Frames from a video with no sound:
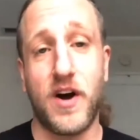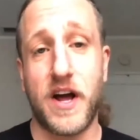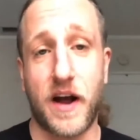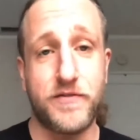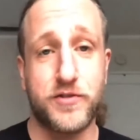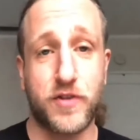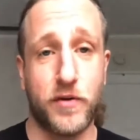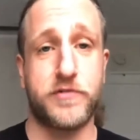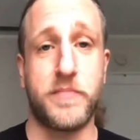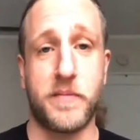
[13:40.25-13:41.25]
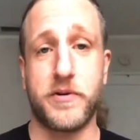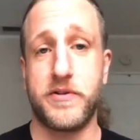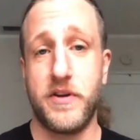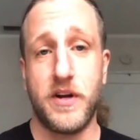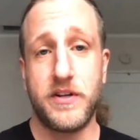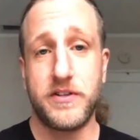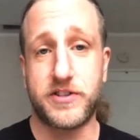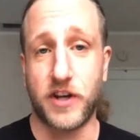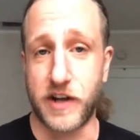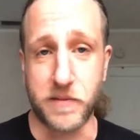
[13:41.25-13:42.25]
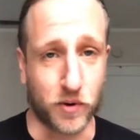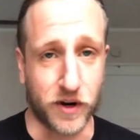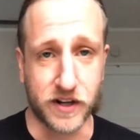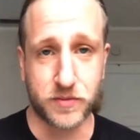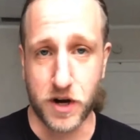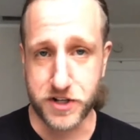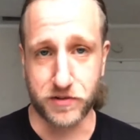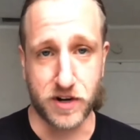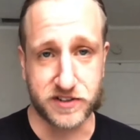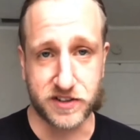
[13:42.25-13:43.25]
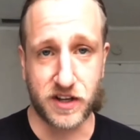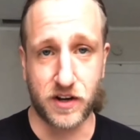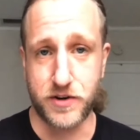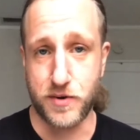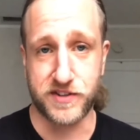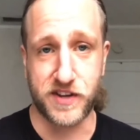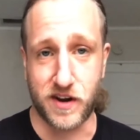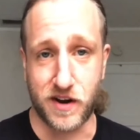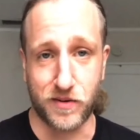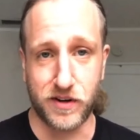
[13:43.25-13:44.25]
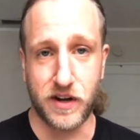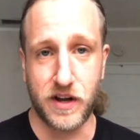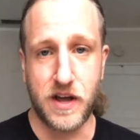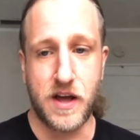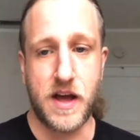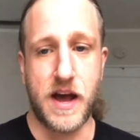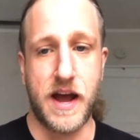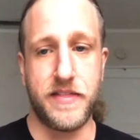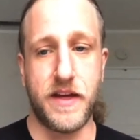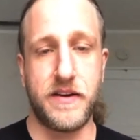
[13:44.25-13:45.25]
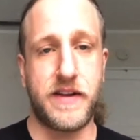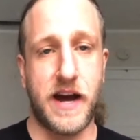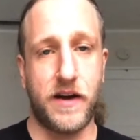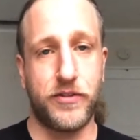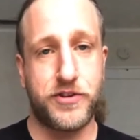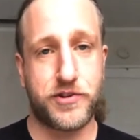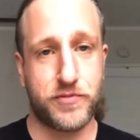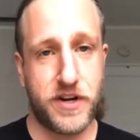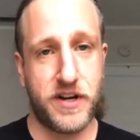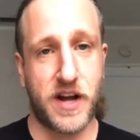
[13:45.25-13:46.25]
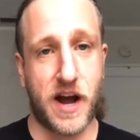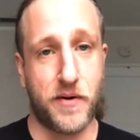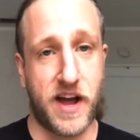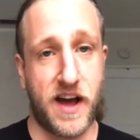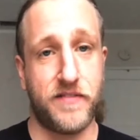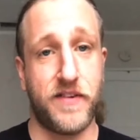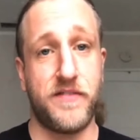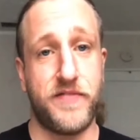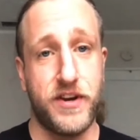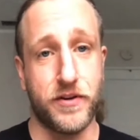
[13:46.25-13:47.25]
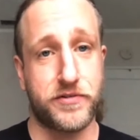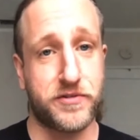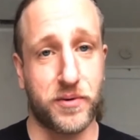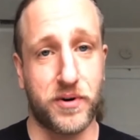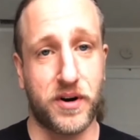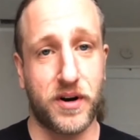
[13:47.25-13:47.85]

And I've just always remembered Sunday mornings watching wrestling on USA Network. And then down the street, I would have a video store.